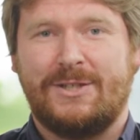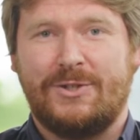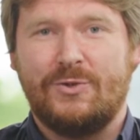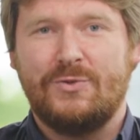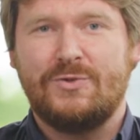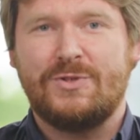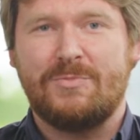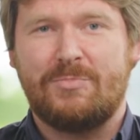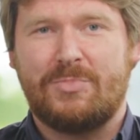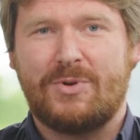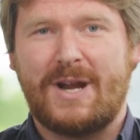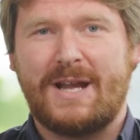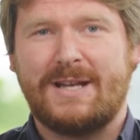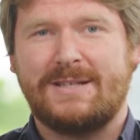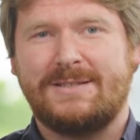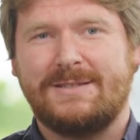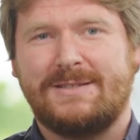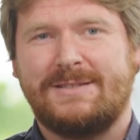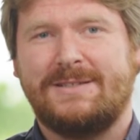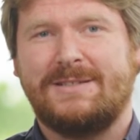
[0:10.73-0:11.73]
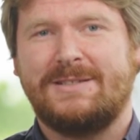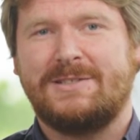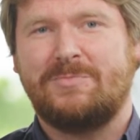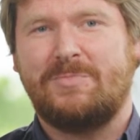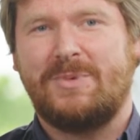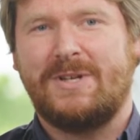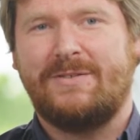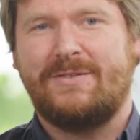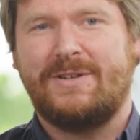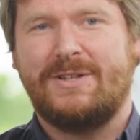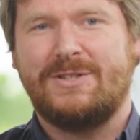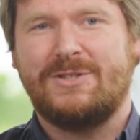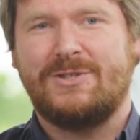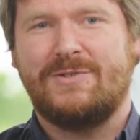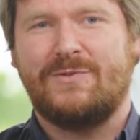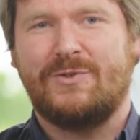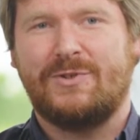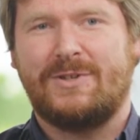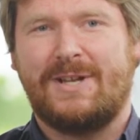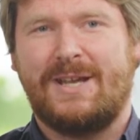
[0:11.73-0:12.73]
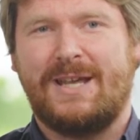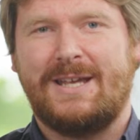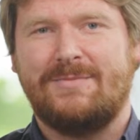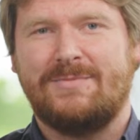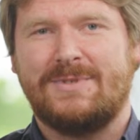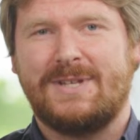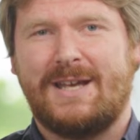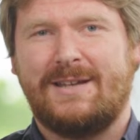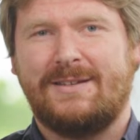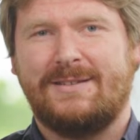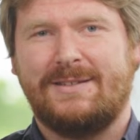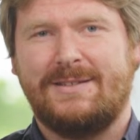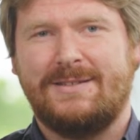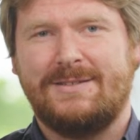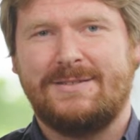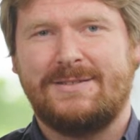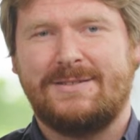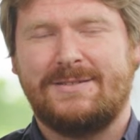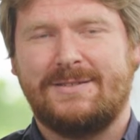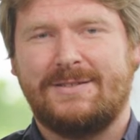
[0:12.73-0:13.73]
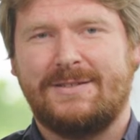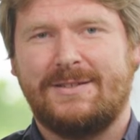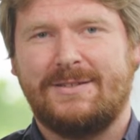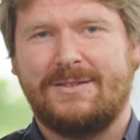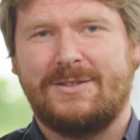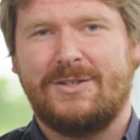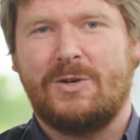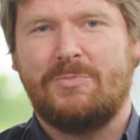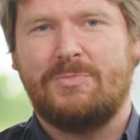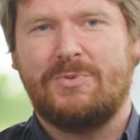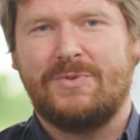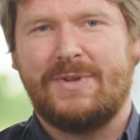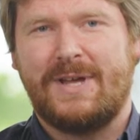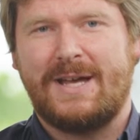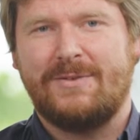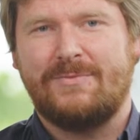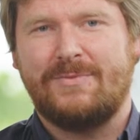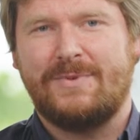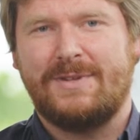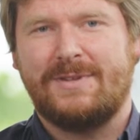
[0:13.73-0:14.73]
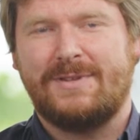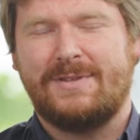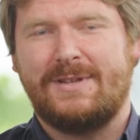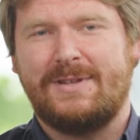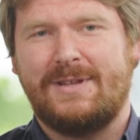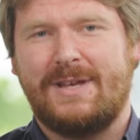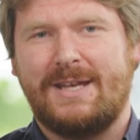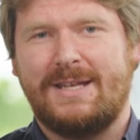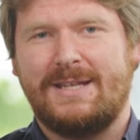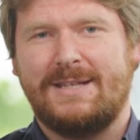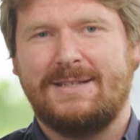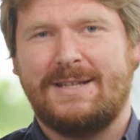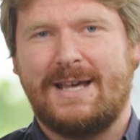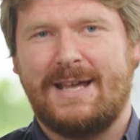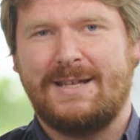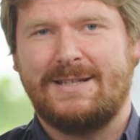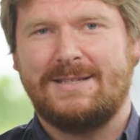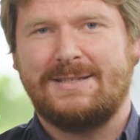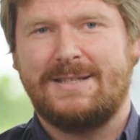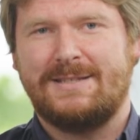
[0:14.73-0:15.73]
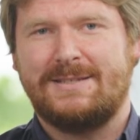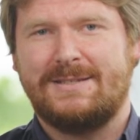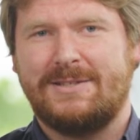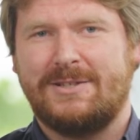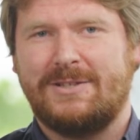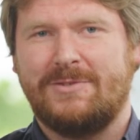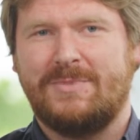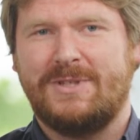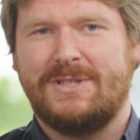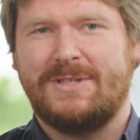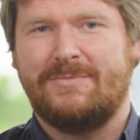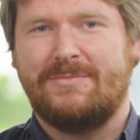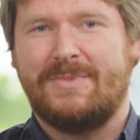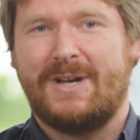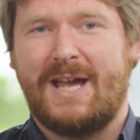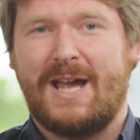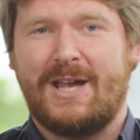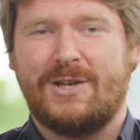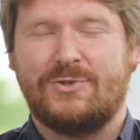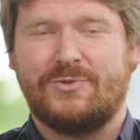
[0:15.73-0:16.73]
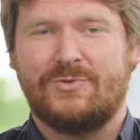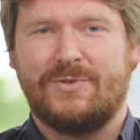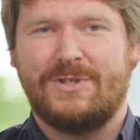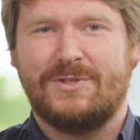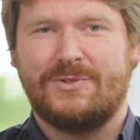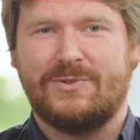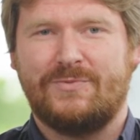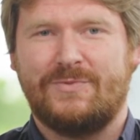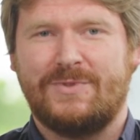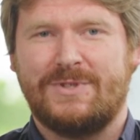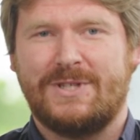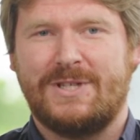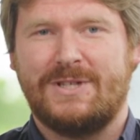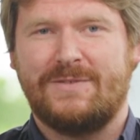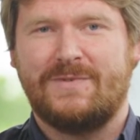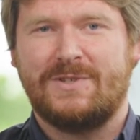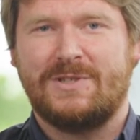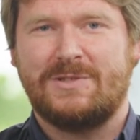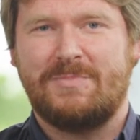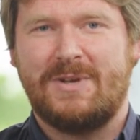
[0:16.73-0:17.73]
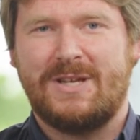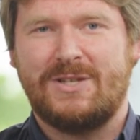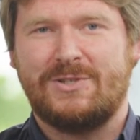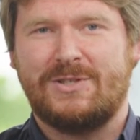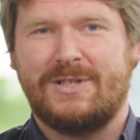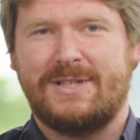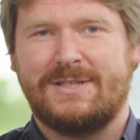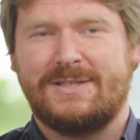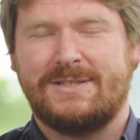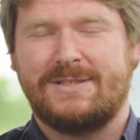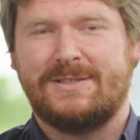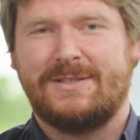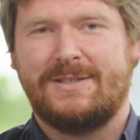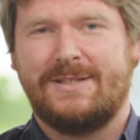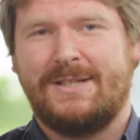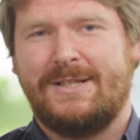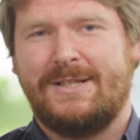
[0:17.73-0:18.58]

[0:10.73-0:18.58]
Use the practical experience of your claims handlers and couple that with any analysis that can be done by actuaries or reserving specialists.